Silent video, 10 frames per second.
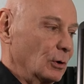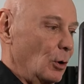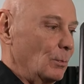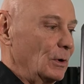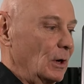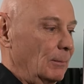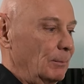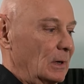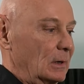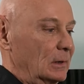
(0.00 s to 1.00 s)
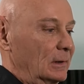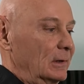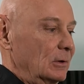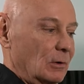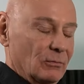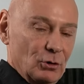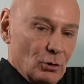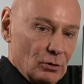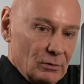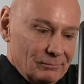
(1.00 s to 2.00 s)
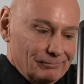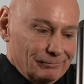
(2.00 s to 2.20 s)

can open up, uh, you can